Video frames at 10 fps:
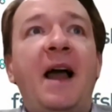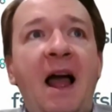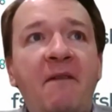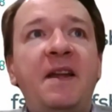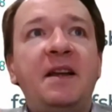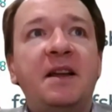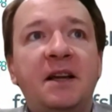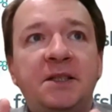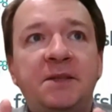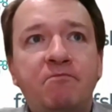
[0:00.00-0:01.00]
Having
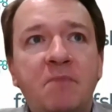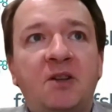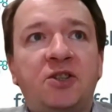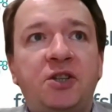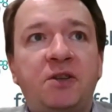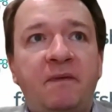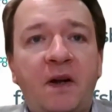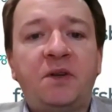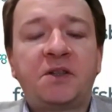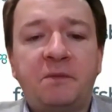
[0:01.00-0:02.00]
as much
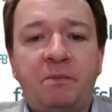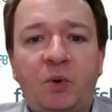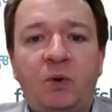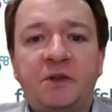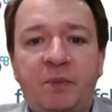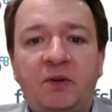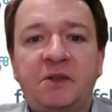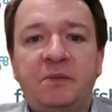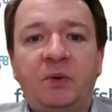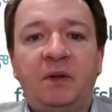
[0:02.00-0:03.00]
focused support as
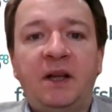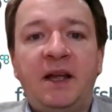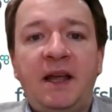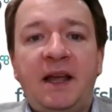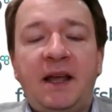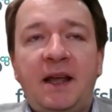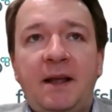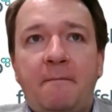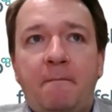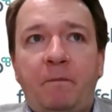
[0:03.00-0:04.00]
possible
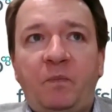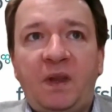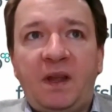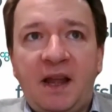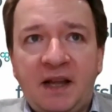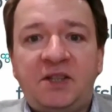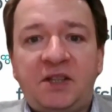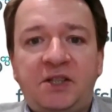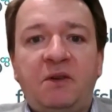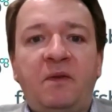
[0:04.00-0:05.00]
is
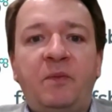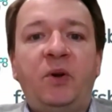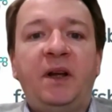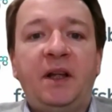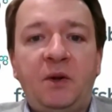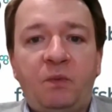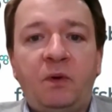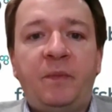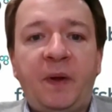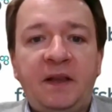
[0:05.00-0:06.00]
the silver bullet, and it
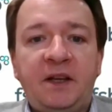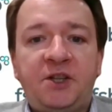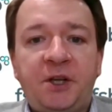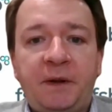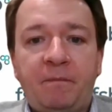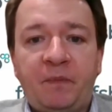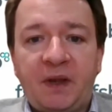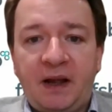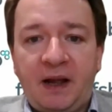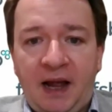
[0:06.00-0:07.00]
will be in this year
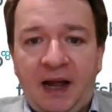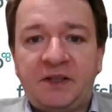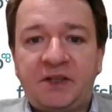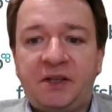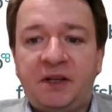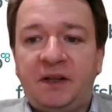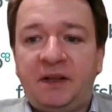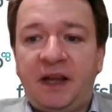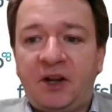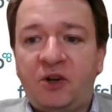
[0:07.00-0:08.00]
as
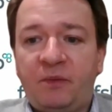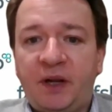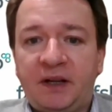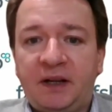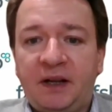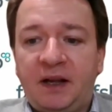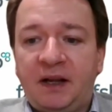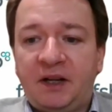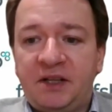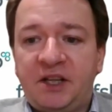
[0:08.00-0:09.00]
the economic
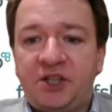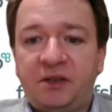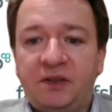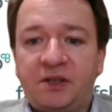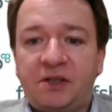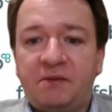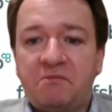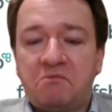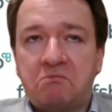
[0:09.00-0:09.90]
conditions